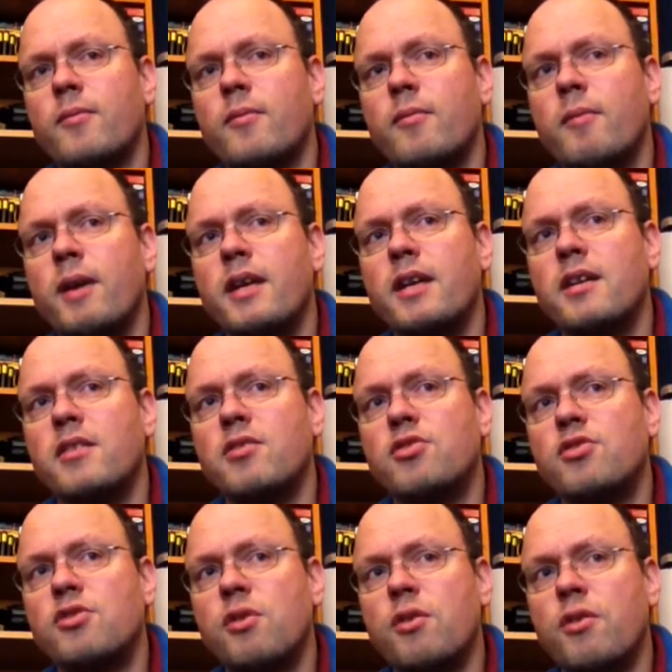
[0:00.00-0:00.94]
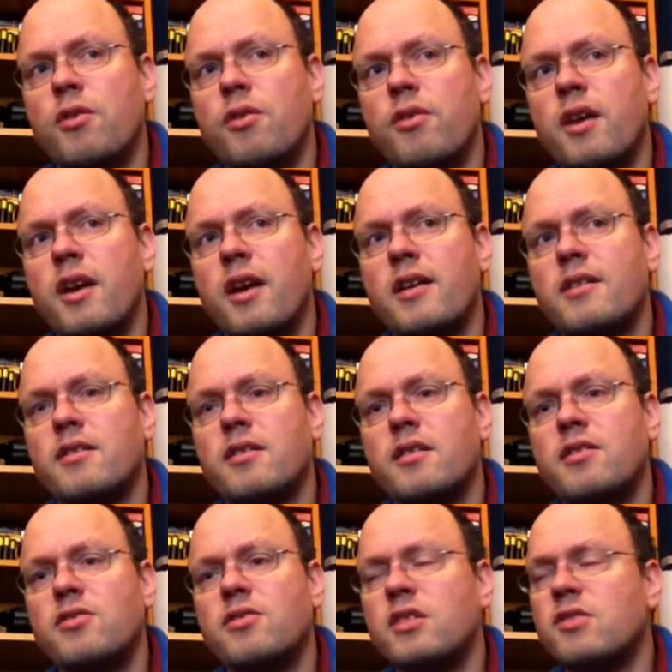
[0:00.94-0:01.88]
making sure that
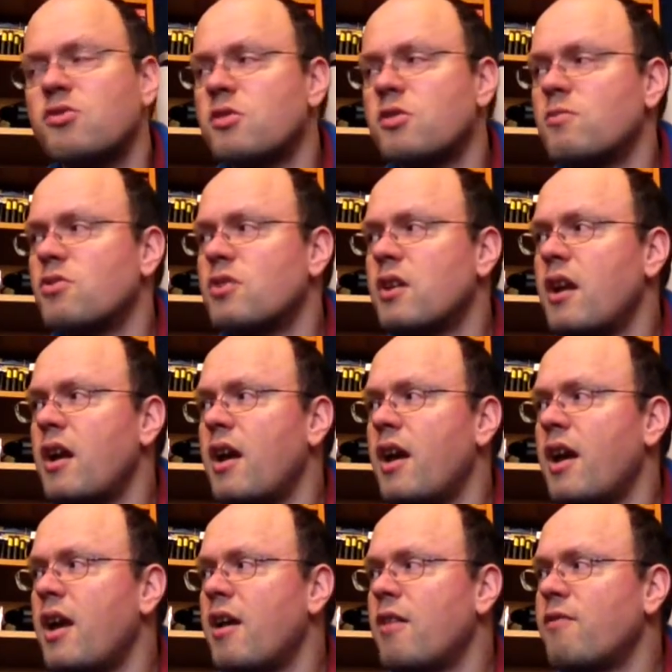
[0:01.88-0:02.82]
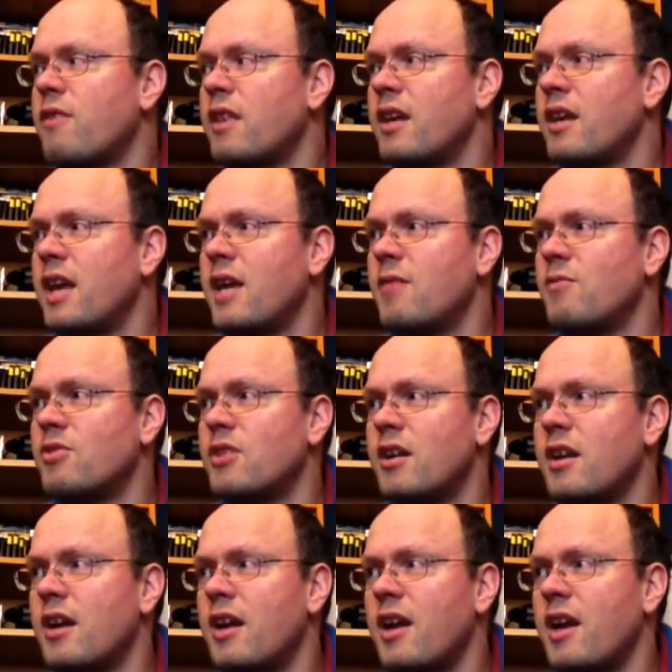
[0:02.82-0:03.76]
the systems that I have and the games
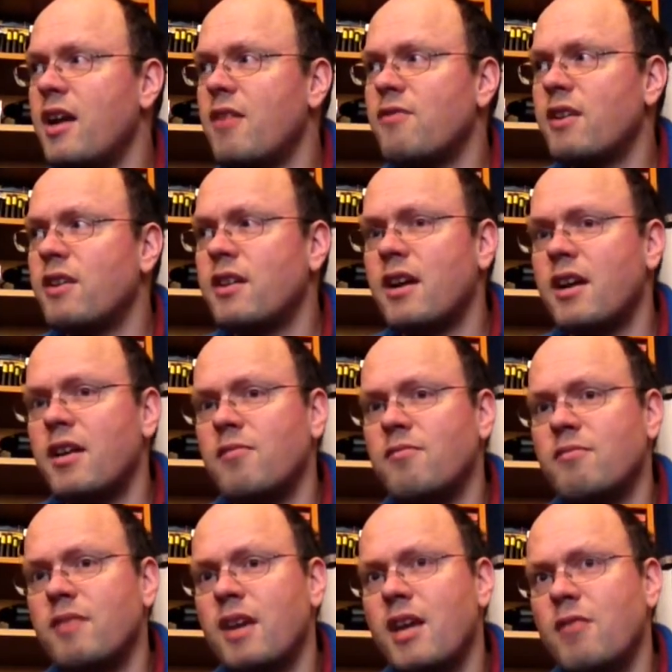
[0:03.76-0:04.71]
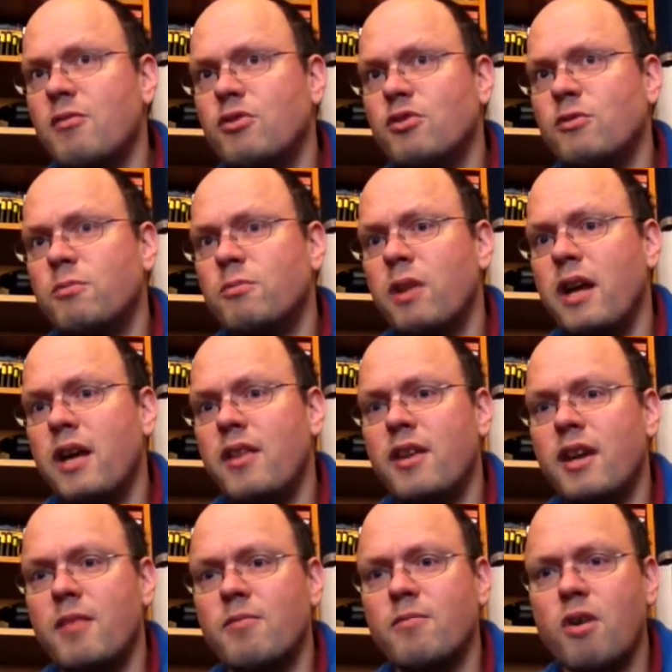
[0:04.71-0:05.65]
that I have, that I'm able to play
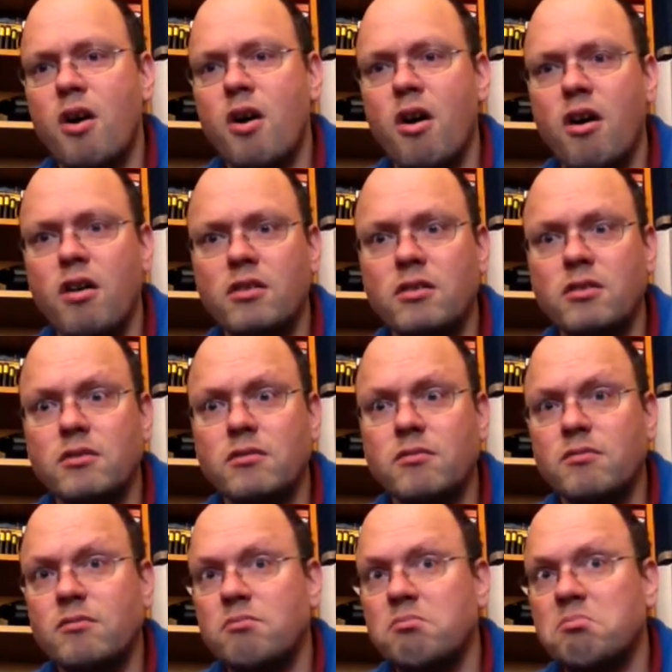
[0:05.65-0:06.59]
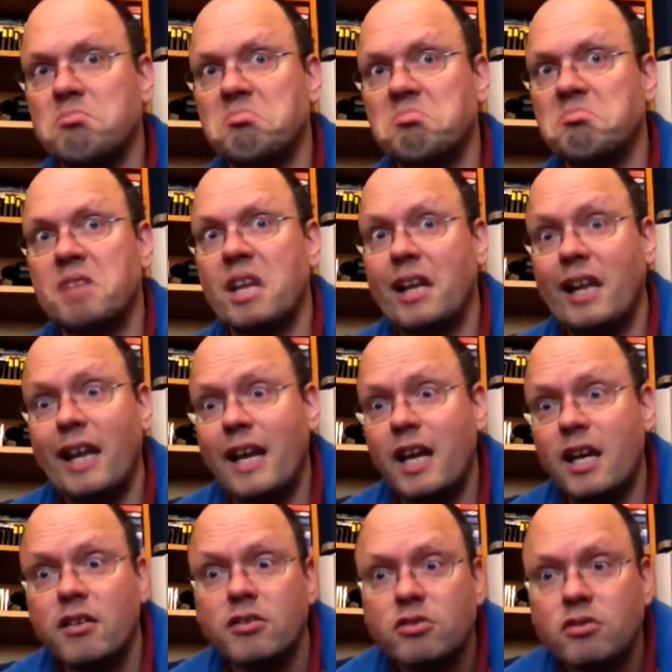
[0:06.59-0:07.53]
them on
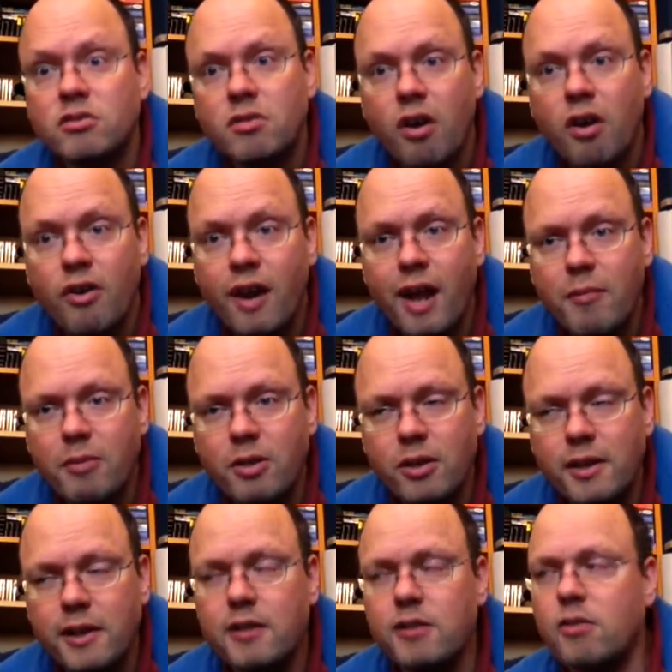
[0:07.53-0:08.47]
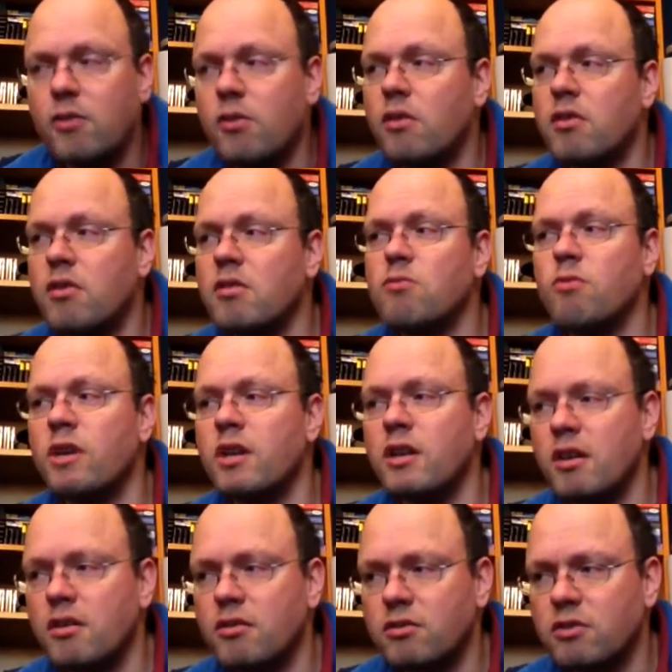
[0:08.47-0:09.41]
Linux on an emulator, or on
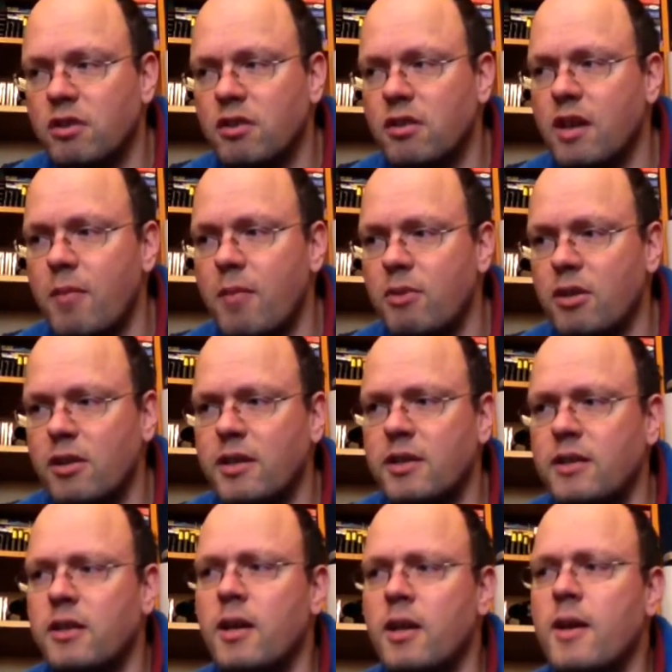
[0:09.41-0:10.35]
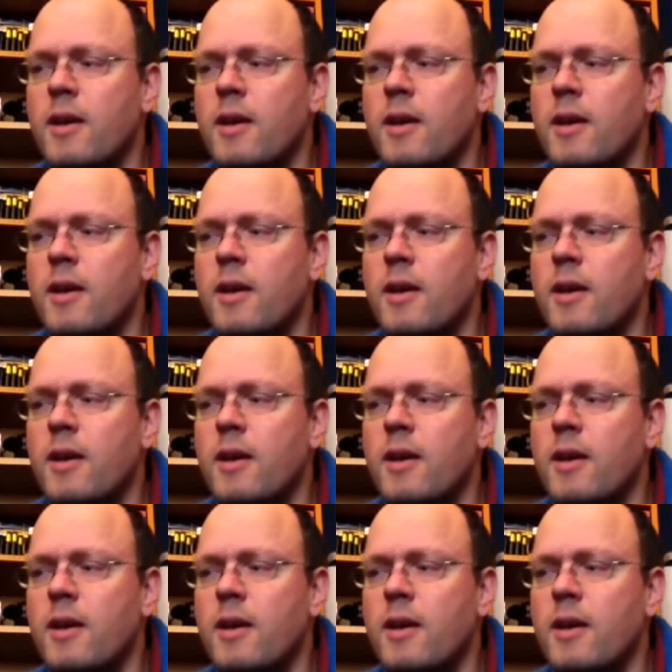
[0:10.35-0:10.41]
Windows on an emulator.